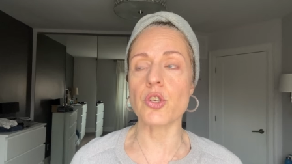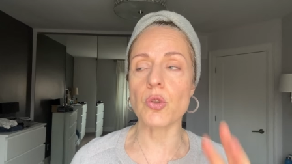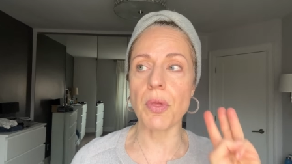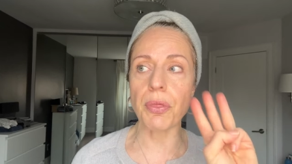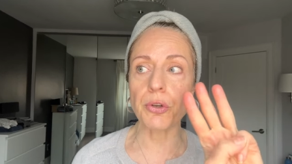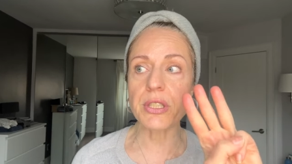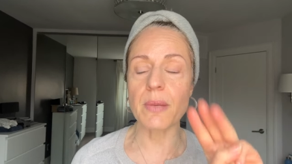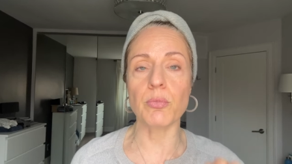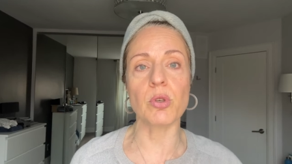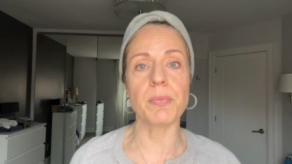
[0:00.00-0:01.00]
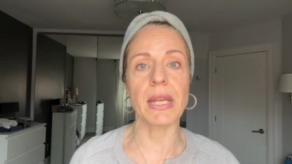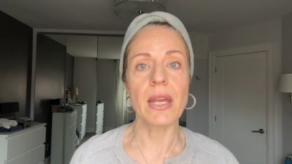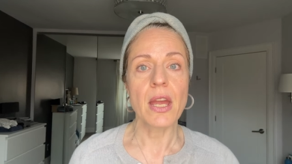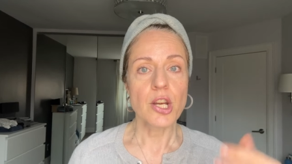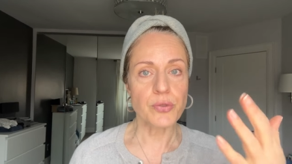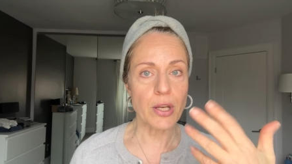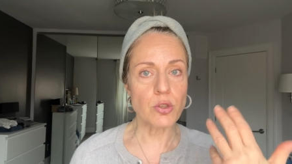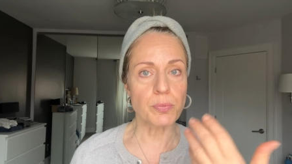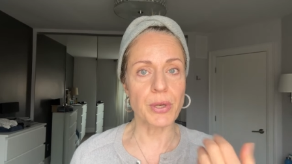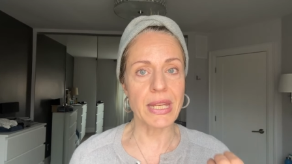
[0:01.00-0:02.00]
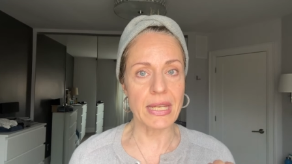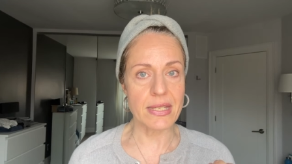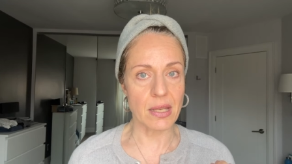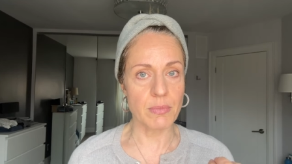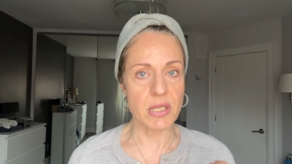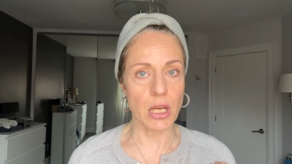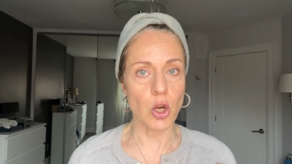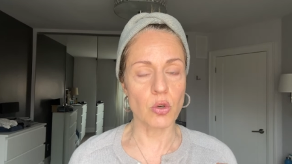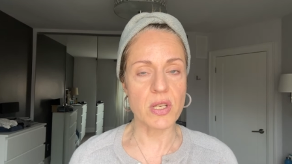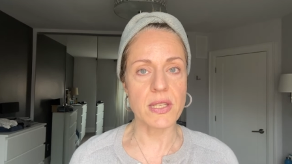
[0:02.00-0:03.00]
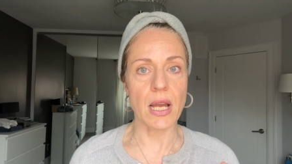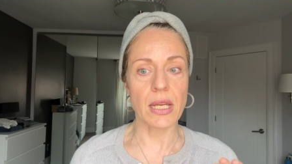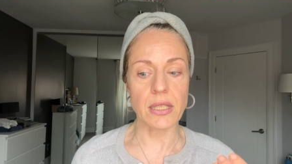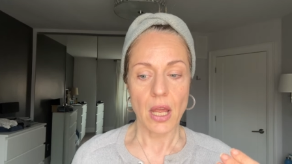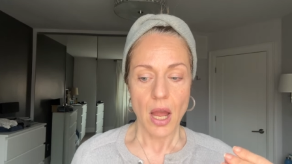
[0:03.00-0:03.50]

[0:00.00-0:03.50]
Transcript: So the third tip would be try to bring in some zinc oxide.